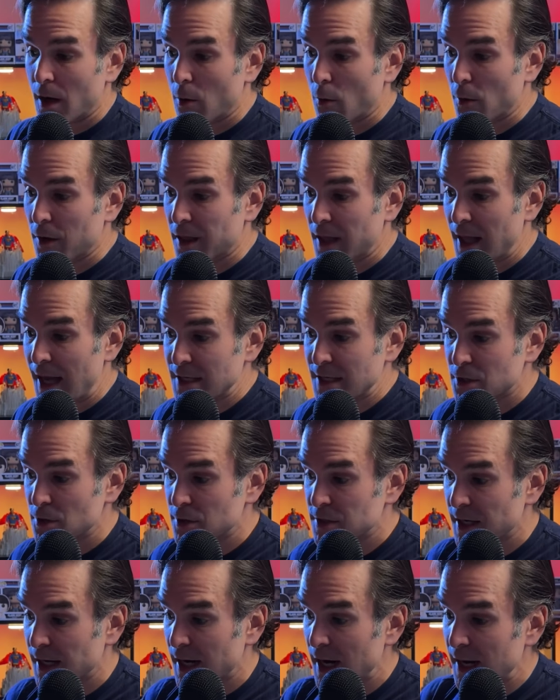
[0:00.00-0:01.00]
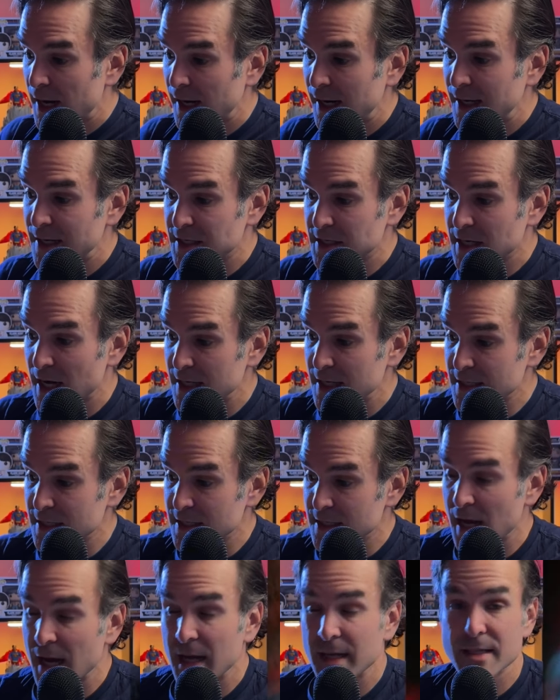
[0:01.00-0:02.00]
one of the last suits that I got, In Disguise
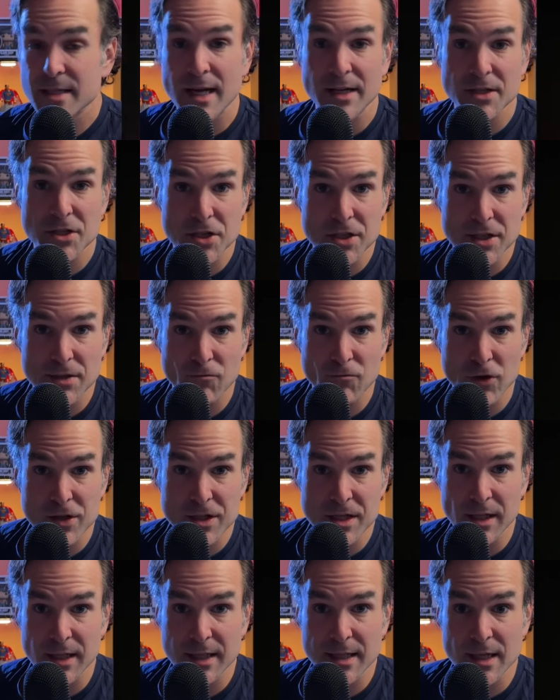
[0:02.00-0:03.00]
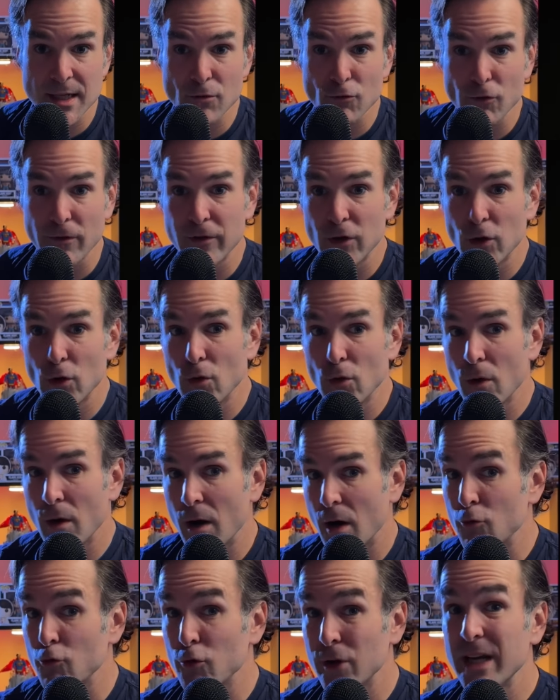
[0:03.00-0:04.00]
Designs. I just recently did a
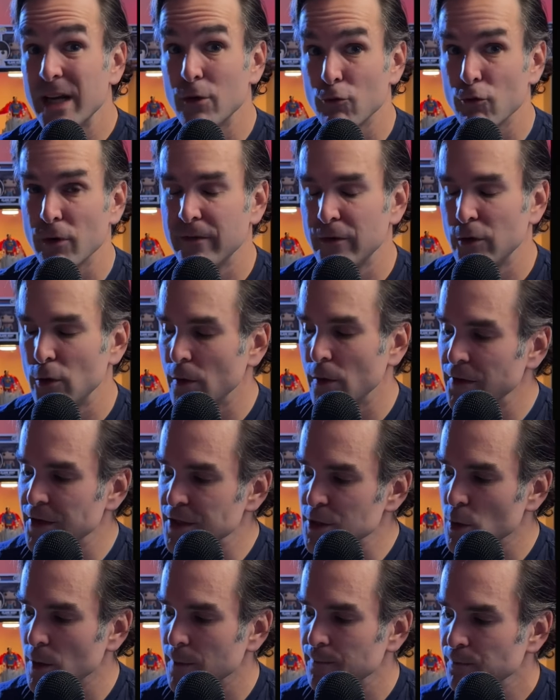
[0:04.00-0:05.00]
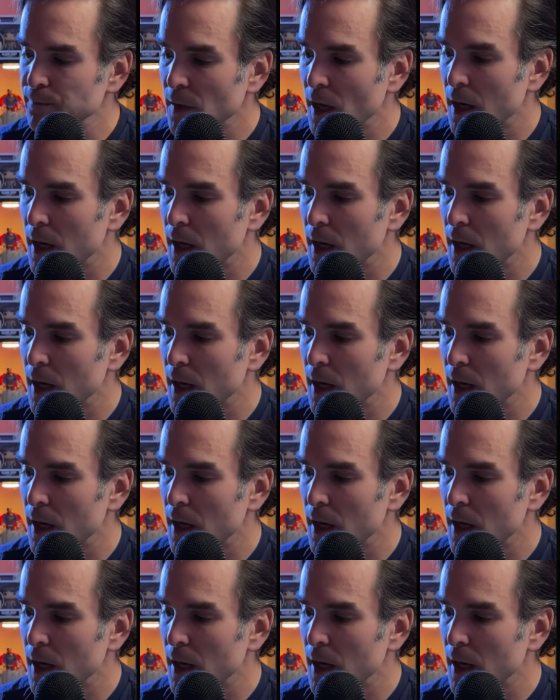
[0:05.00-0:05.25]
re-review on this one.